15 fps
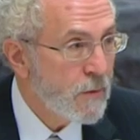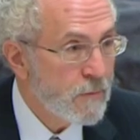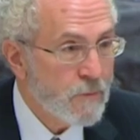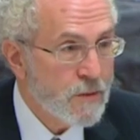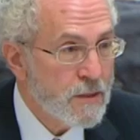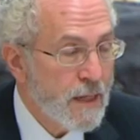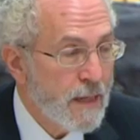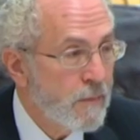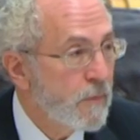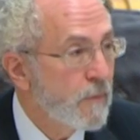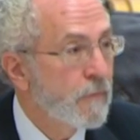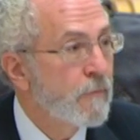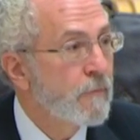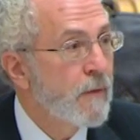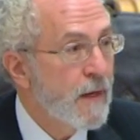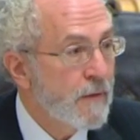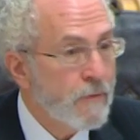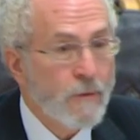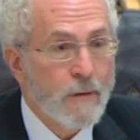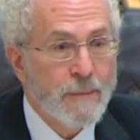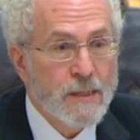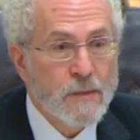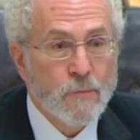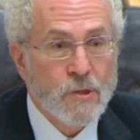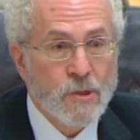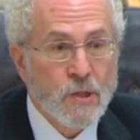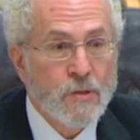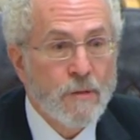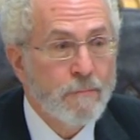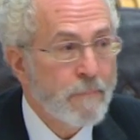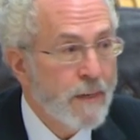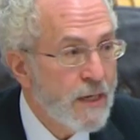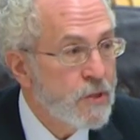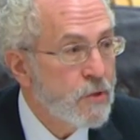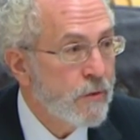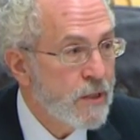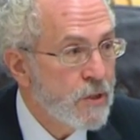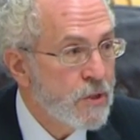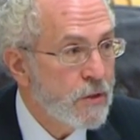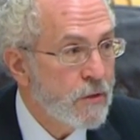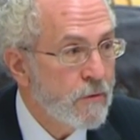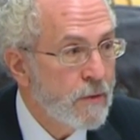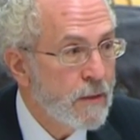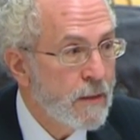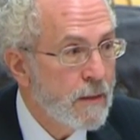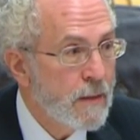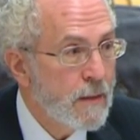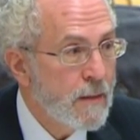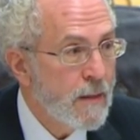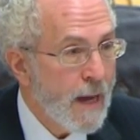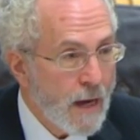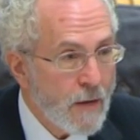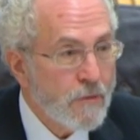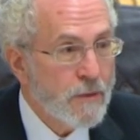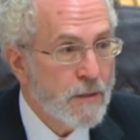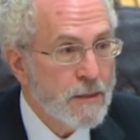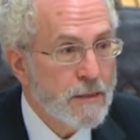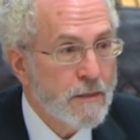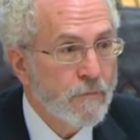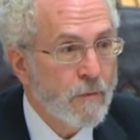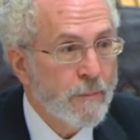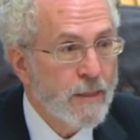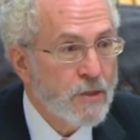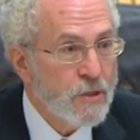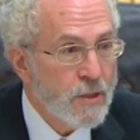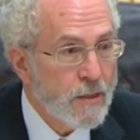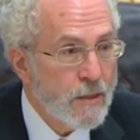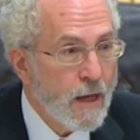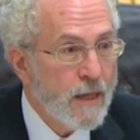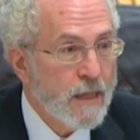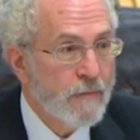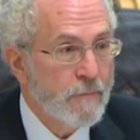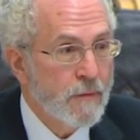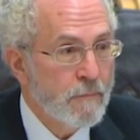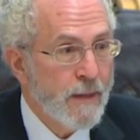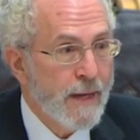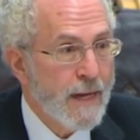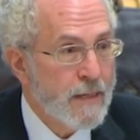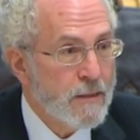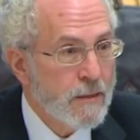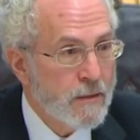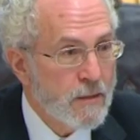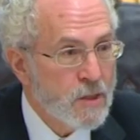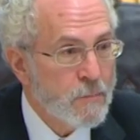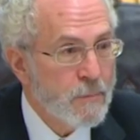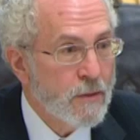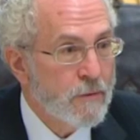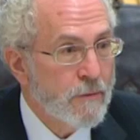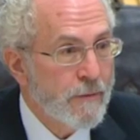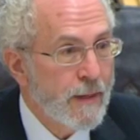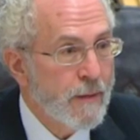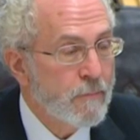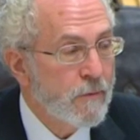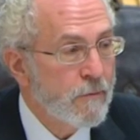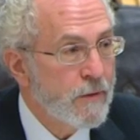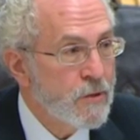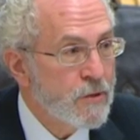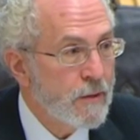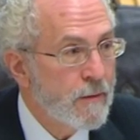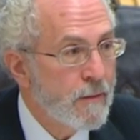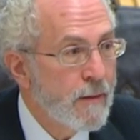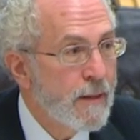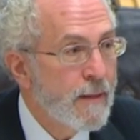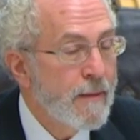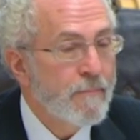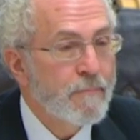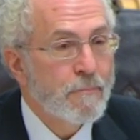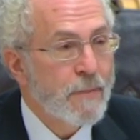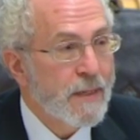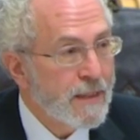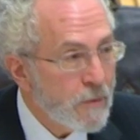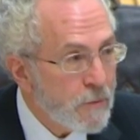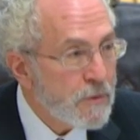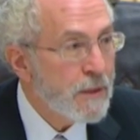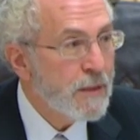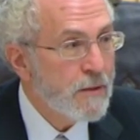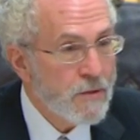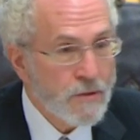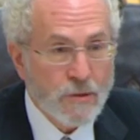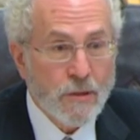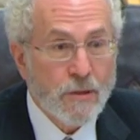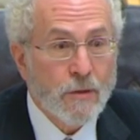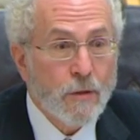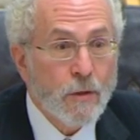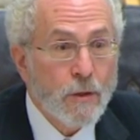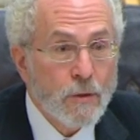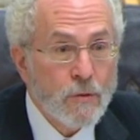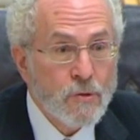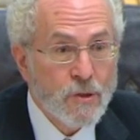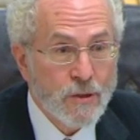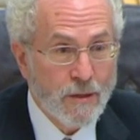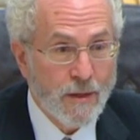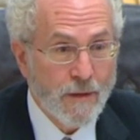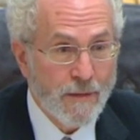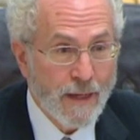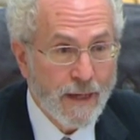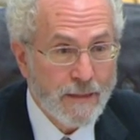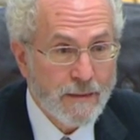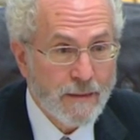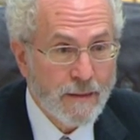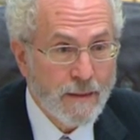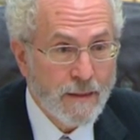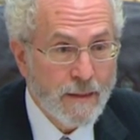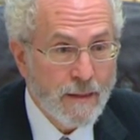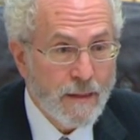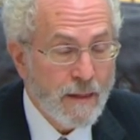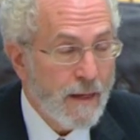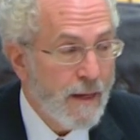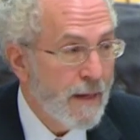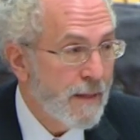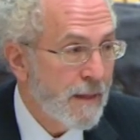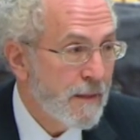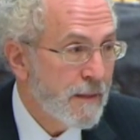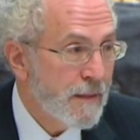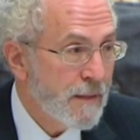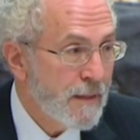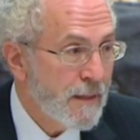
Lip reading: one would say that, well, FRMS was such a major issue. How could this information not have been passed in the spirit of that provision? But I don't think there's a conclusion on that. And I think